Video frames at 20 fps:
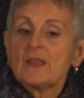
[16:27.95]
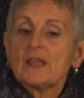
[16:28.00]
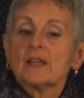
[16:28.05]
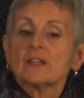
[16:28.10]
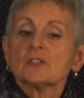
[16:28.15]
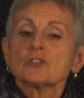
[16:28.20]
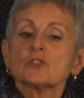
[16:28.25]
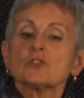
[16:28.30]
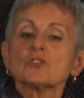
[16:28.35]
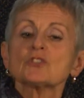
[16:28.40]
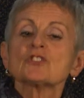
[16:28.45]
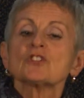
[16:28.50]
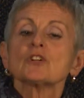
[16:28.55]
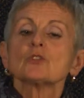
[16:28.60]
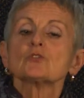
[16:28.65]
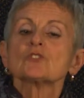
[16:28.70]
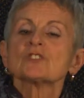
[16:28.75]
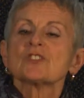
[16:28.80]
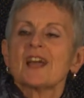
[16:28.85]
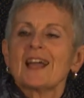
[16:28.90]
and
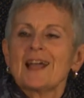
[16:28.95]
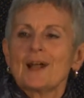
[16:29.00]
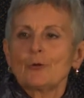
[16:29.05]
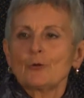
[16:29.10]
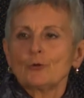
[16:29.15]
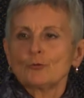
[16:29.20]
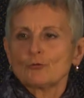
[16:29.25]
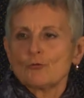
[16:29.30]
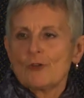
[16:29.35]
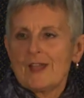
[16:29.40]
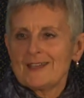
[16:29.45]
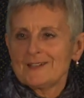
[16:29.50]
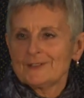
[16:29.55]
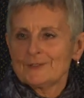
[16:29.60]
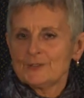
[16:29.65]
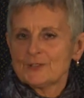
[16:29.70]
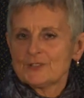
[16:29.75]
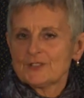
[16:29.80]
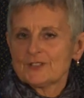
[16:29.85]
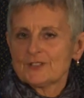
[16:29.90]
also towel
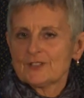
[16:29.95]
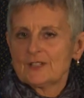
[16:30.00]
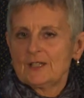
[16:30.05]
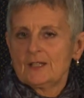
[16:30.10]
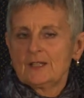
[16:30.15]
rails.